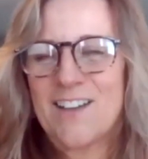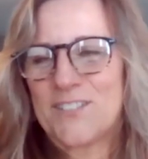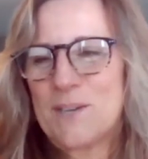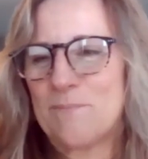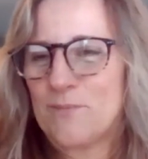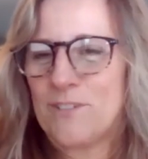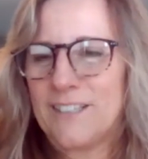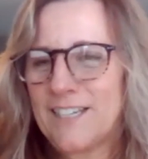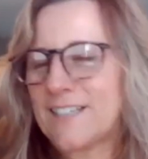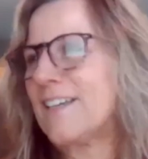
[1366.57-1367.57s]
I'll have something
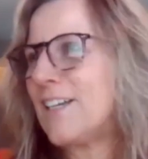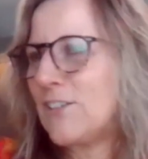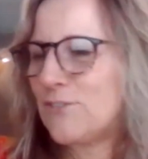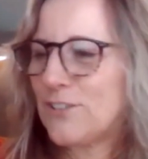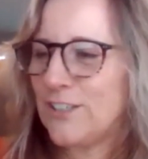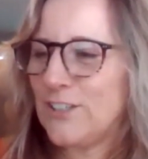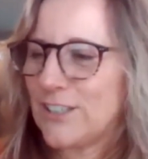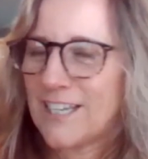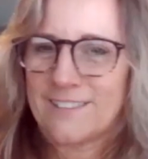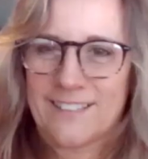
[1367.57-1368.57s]
really exciting for you to
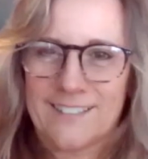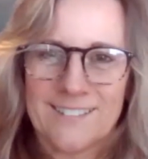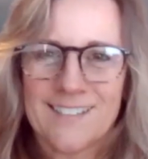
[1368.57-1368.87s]
look at then.